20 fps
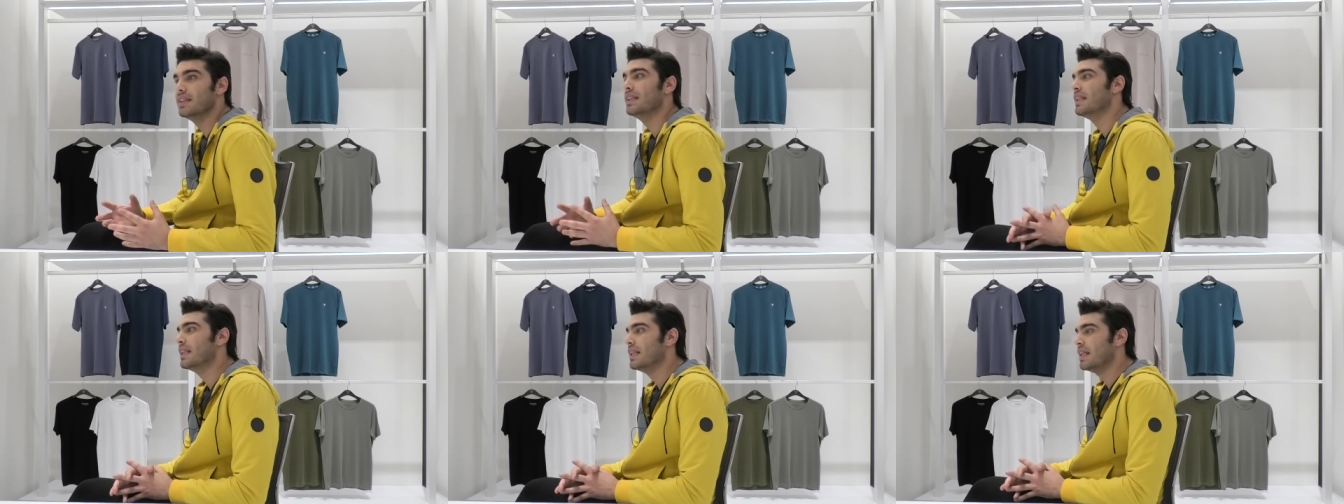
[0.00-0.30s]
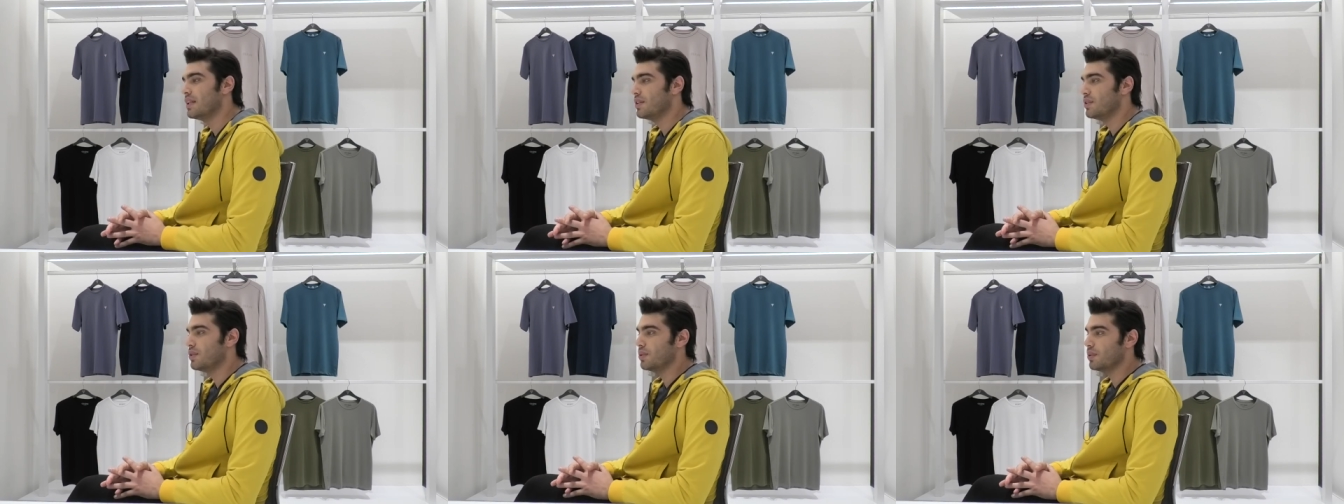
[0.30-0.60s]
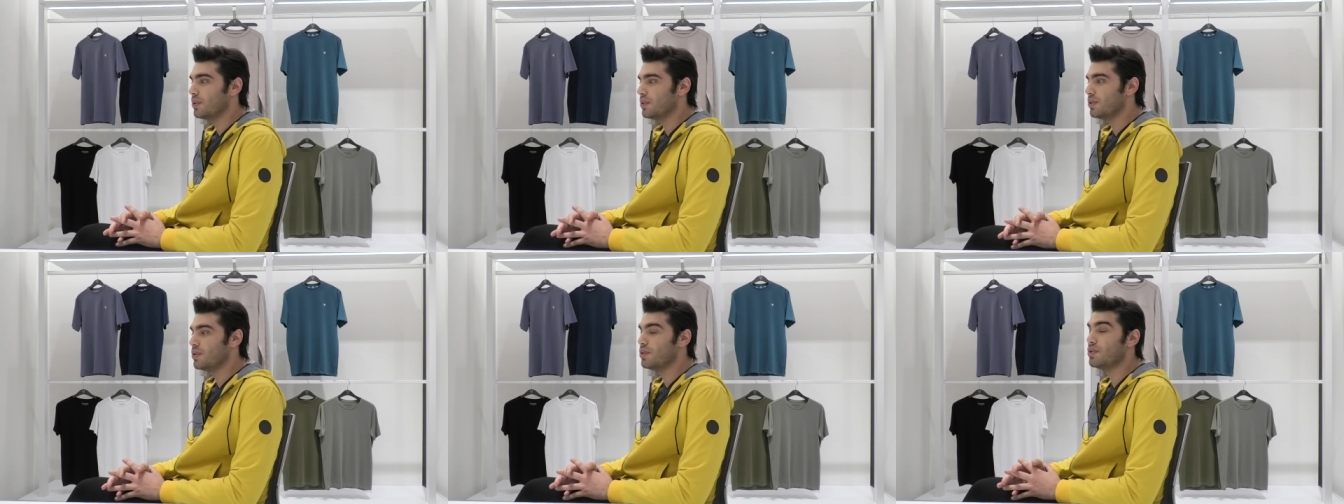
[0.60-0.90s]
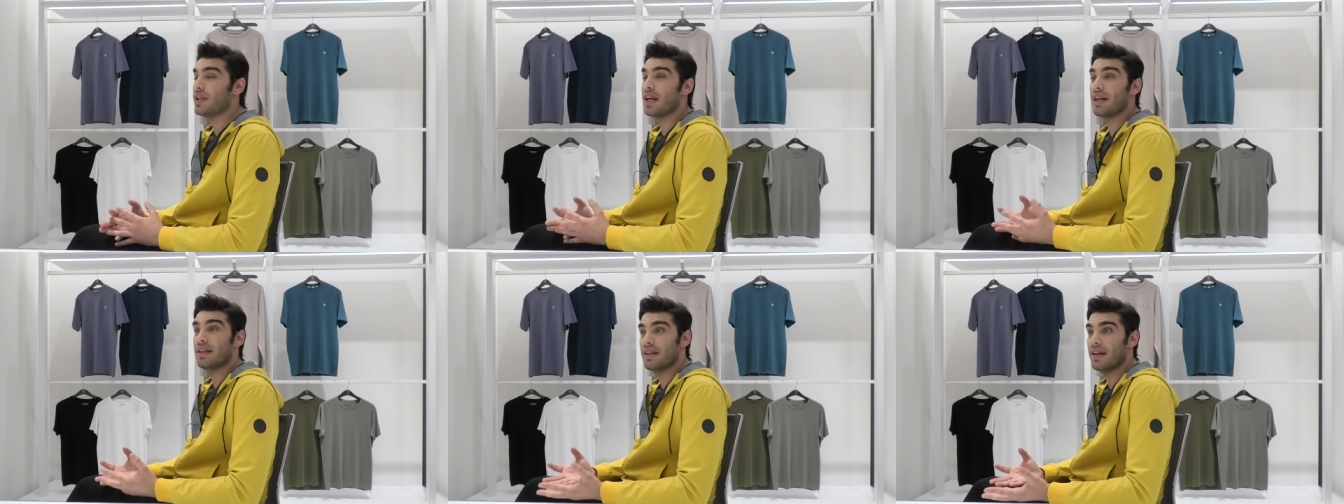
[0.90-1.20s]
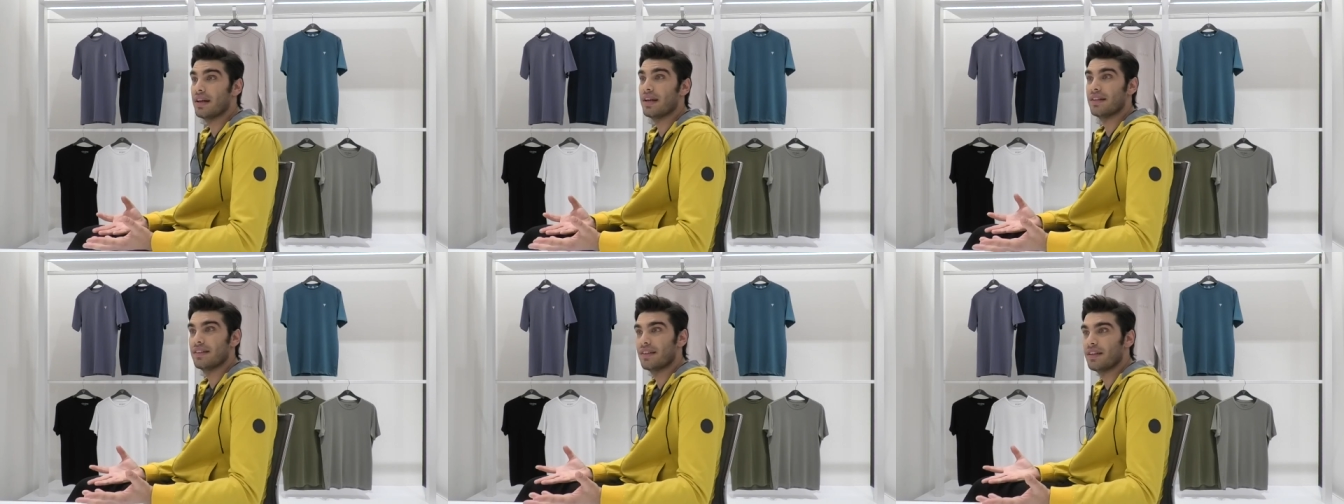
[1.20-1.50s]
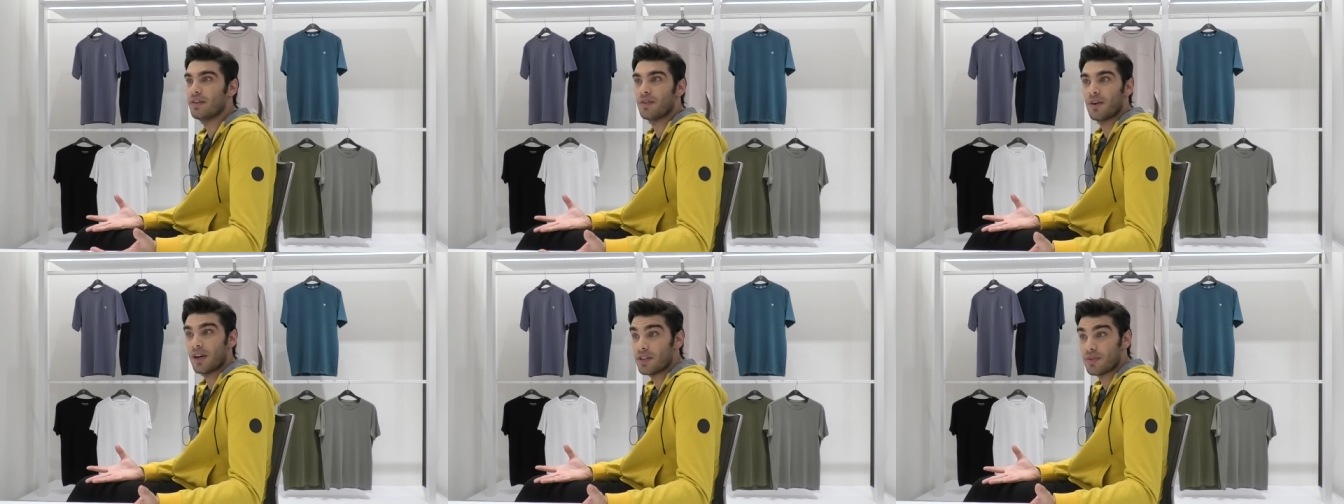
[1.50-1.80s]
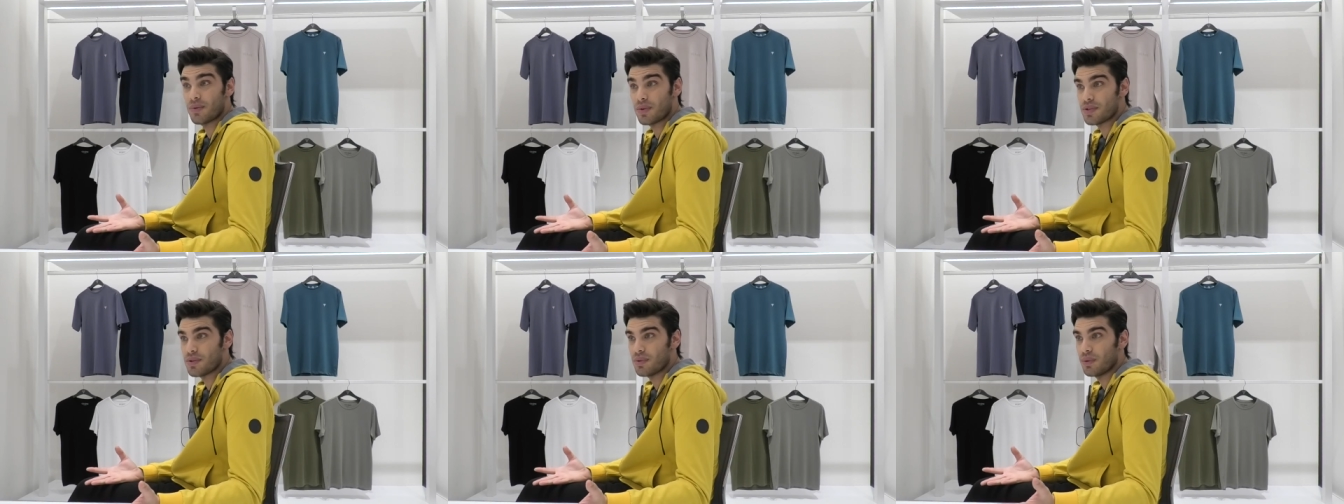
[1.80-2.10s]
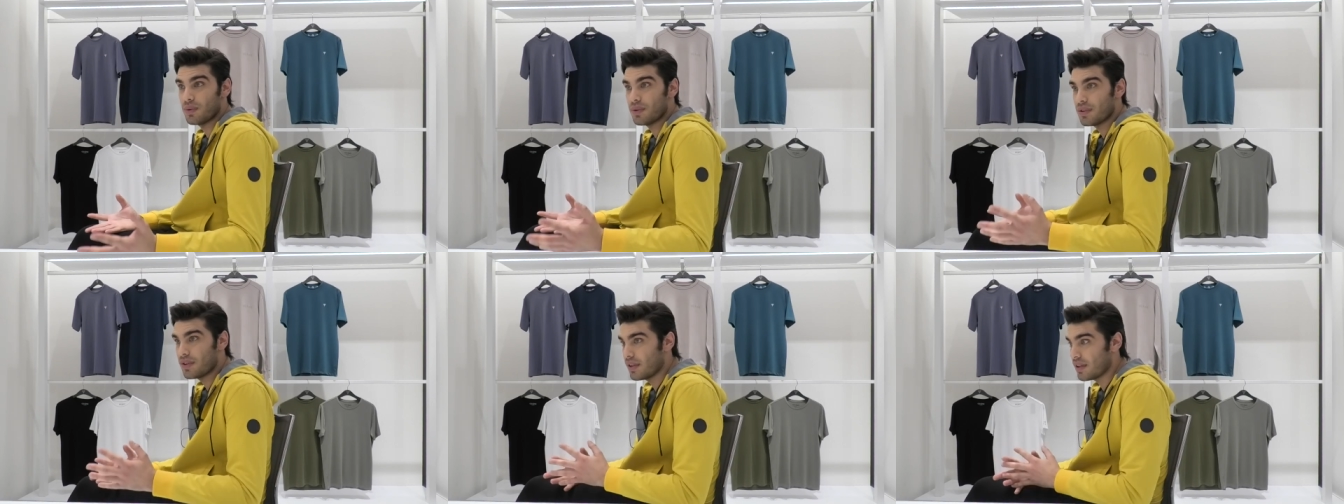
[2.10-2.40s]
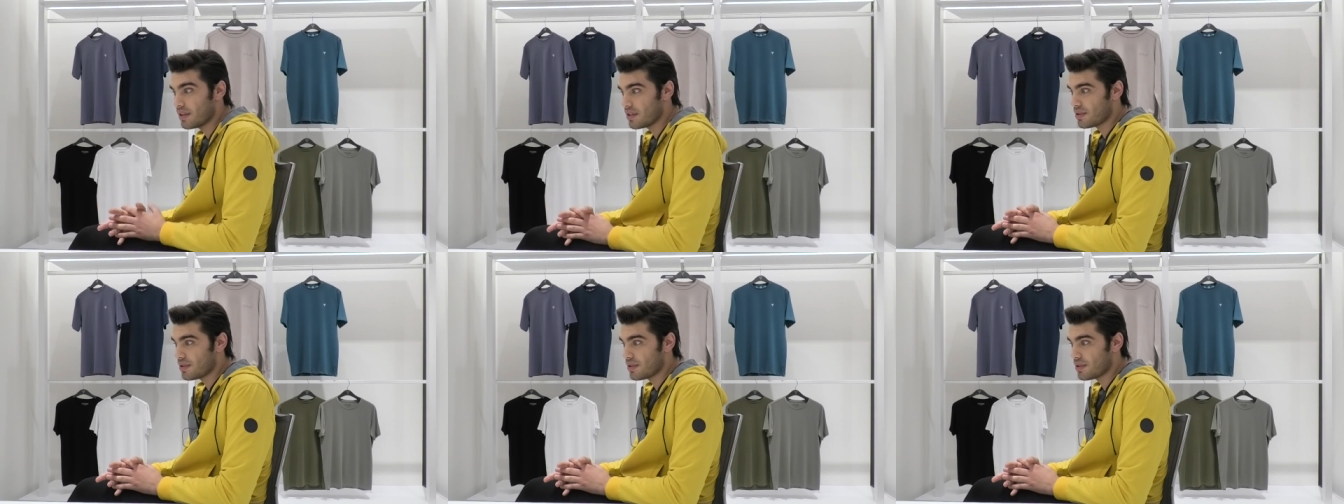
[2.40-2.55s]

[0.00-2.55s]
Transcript: Mm-hmm to, to take the, the great result.